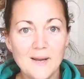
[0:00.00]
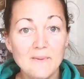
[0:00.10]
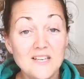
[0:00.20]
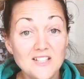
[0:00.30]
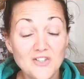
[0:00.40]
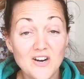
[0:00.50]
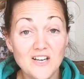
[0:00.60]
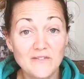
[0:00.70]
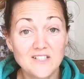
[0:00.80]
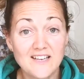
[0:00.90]
But that's the
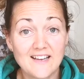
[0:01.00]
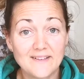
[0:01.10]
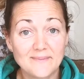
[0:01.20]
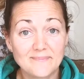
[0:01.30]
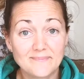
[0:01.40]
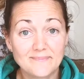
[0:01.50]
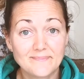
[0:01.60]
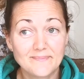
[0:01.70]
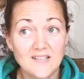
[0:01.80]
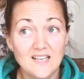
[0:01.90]
training for today.
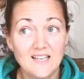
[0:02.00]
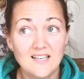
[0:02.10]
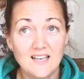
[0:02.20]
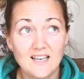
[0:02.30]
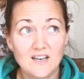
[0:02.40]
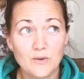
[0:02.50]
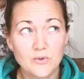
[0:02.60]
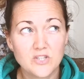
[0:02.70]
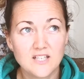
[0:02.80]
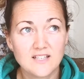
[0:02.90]
And I will
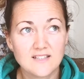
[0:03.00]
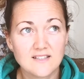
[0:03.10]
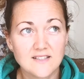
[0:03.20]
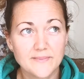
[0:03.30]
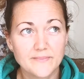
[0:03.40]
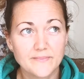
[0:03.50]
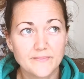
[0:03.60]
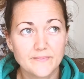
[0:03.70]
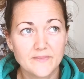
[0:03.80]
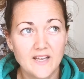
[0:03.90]
share this.
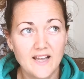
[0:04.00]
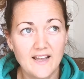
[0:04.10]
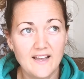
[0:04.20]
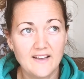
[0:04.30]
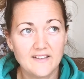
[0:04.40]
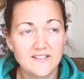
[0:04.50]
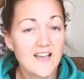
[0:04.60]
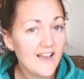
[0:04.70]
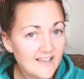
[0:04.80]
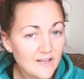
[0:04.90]
And
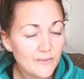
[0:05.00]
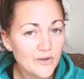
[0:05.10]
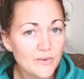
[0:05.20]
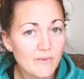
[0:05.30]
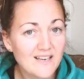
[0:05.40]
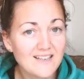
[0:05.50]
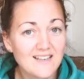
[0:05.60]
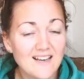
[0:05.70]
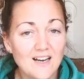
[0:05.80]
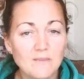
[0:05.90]
tag anyone who might need
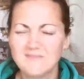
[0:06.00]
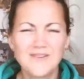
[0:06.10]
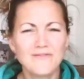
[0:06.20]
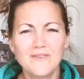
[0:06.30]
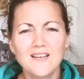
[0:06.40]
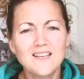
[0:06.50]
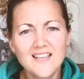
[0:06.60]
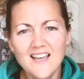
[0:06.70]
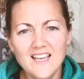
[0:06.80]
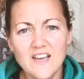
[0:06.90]
help. No, fuck,
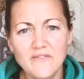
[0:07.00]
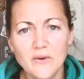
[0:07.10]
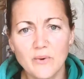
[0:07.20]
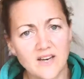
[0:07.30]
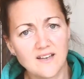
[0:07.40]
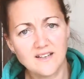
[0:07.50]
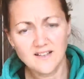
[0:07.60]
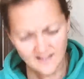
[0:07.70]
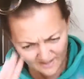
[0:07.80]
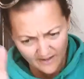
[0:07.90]
tag everybody.
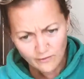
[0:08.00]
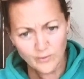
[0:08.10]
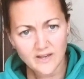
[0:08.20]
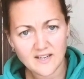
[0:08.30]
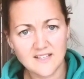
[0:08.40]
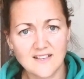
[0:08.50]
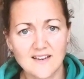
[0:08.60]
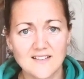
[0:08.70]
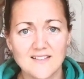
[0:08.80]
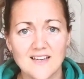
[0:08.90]
Everyone needs to
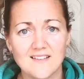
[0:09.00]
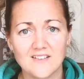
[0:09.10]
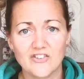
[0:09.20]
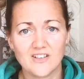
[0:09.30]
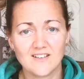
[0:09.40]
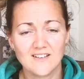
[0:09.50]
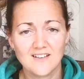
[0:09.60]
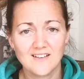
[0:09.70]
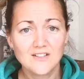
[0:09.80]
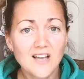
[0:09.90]
understand this shit.
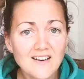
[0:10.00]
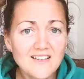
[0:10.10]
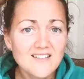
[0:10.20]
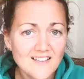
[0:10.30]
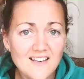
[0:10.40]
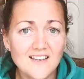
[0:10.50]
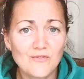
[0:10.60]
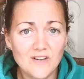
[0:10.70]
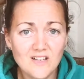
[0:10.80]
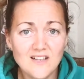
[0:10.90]
To understand
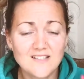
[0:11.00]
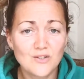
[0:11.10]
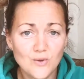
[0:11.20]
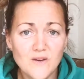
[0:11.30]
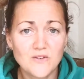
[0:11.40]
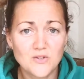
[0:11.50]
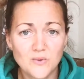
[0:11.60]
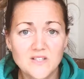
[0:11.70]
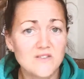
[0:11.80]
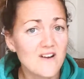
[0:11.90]
and realize that you have a
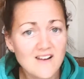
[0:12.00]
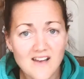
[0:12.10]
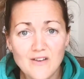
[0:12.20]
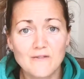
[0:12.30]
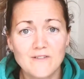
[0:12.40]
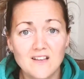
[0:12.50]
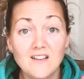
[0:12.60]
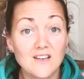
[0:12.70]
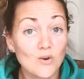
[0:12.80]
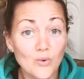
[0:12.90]
choice around how you feel,
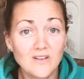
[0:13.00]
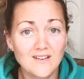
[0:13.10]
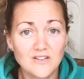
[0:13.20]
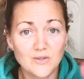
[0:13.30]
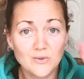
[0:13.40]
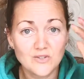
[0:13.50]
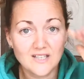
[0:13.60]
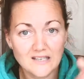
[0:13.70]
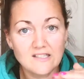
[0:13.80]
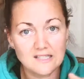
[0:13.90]
and all you need to do is
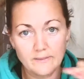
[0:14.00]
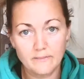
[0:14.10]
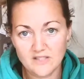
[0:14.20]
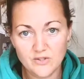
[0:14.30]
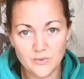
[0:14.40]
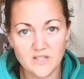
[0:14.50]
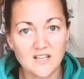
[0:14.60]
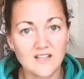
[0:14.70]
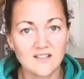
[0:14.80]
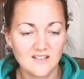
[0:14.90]
slip into
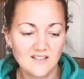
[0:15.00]
another